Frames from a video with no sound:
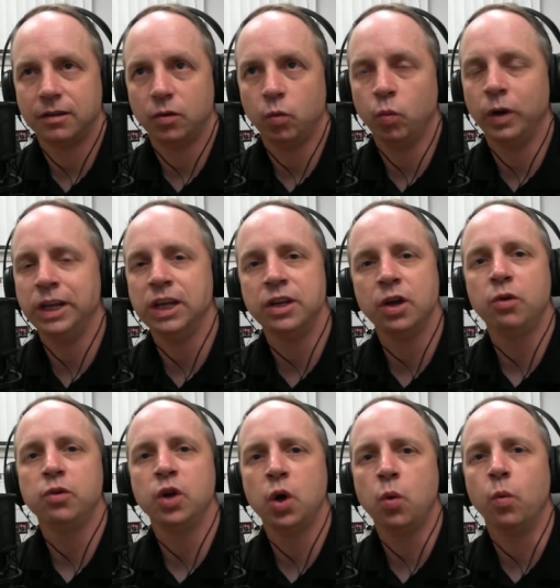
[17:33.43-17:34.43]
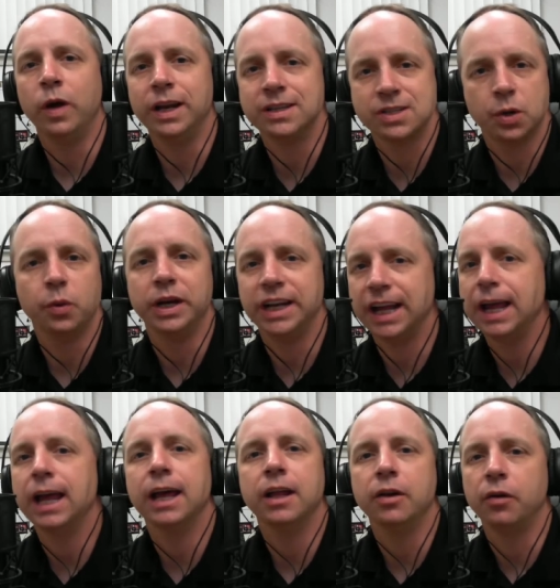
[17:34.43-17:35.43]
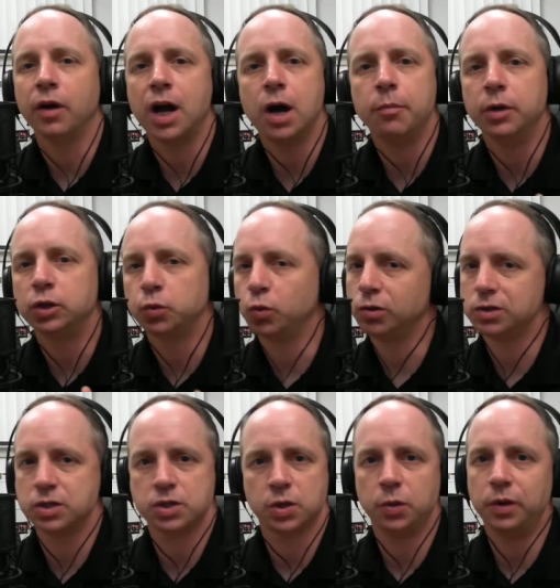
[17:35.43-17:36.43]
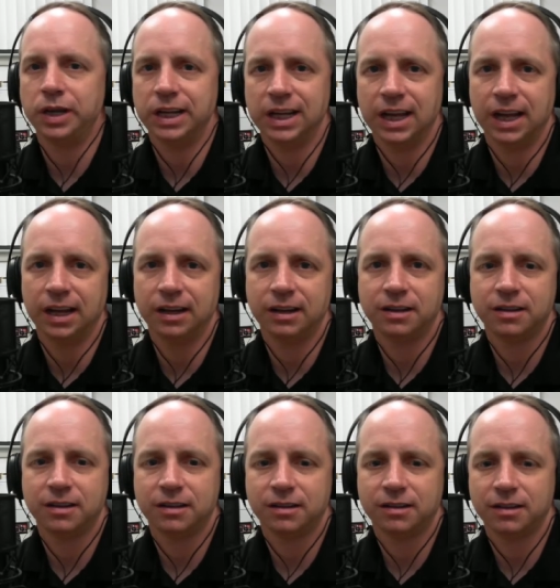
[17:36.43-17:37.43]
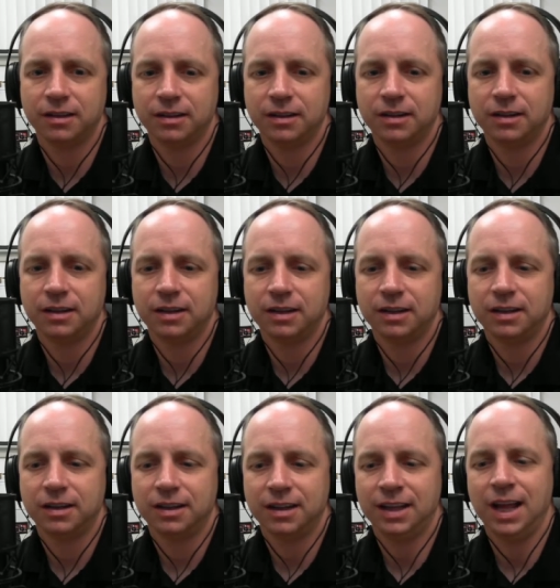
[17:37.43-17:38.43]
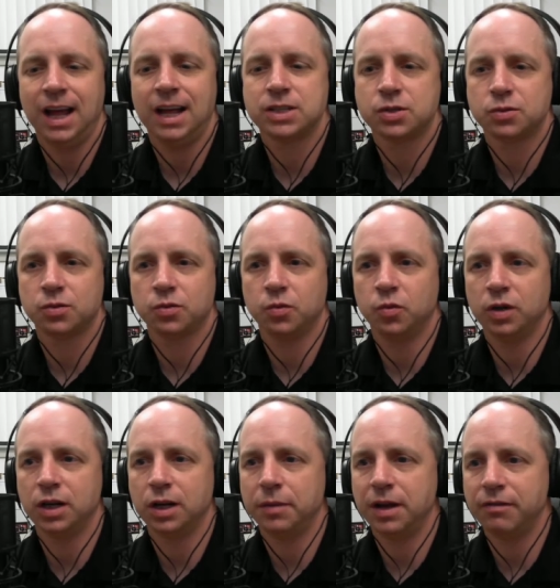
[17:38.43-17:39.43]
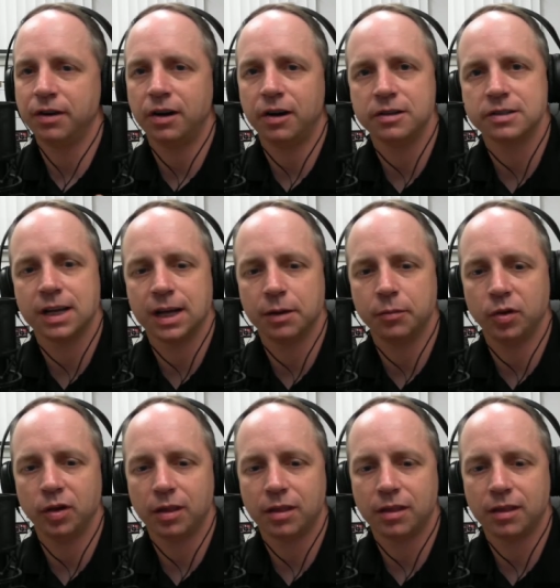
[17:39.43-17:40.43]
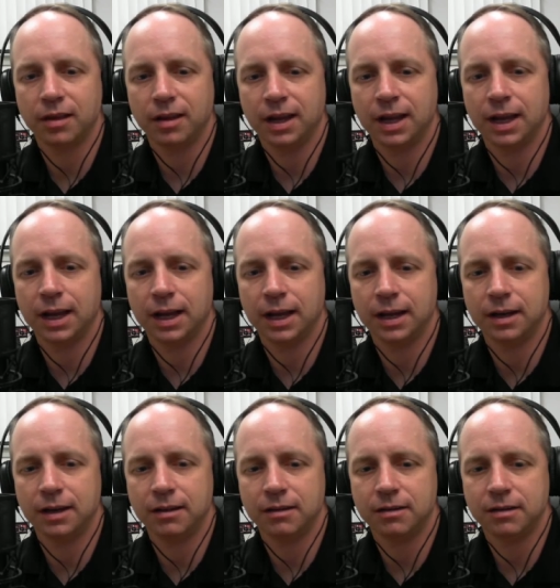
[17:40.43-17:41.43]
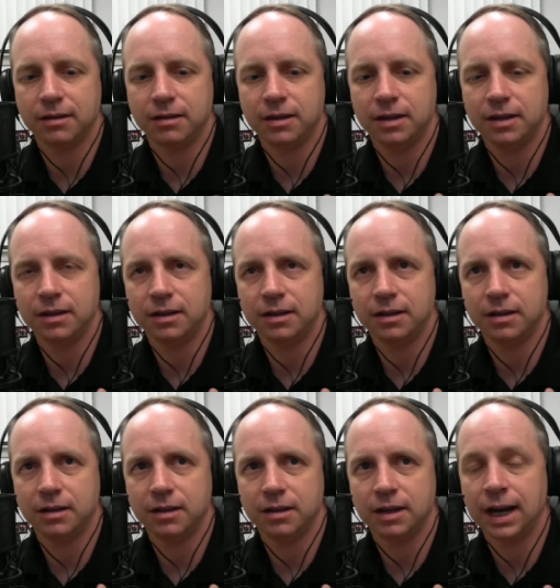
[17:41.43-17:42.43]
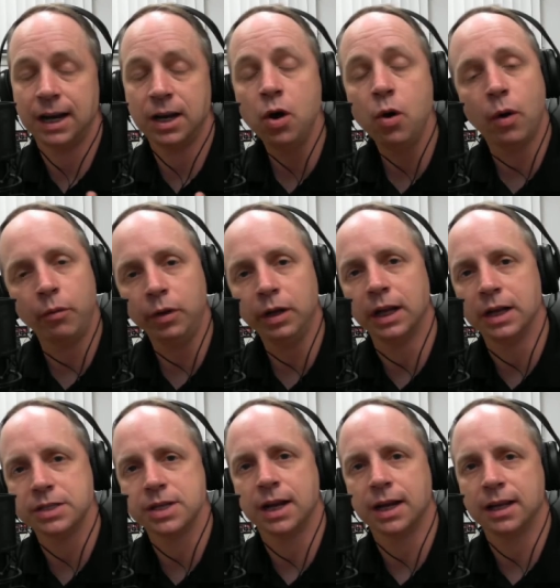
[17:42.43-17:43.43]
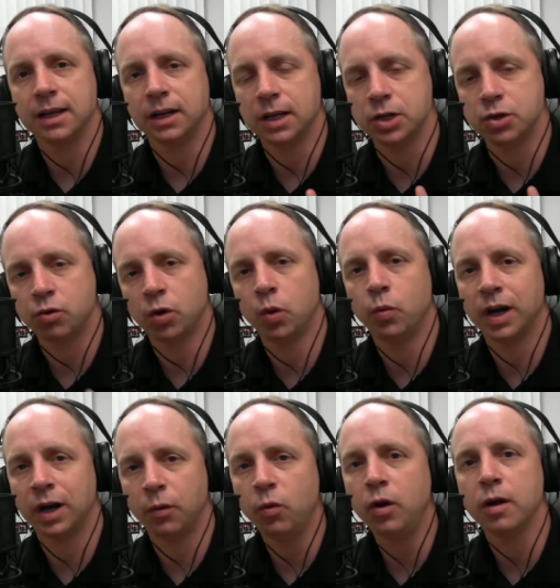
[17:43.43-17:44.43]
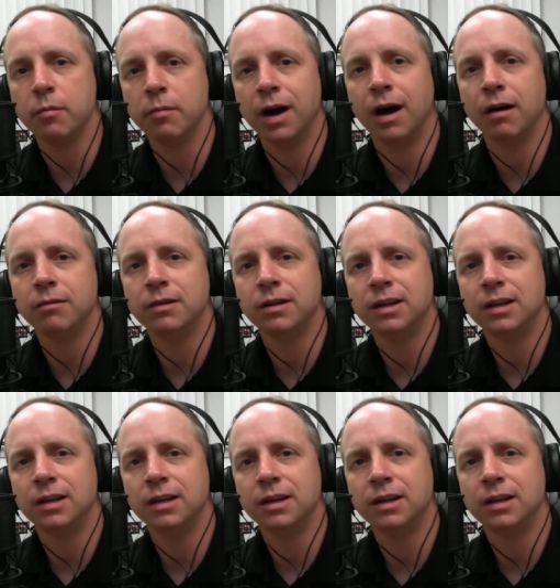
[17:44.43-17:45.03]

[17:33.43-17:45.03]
when you don't know when it's going to end or how much worse it's going to get. That's what I'm having a hard time with. And and I know I realize that I can control what I worry about,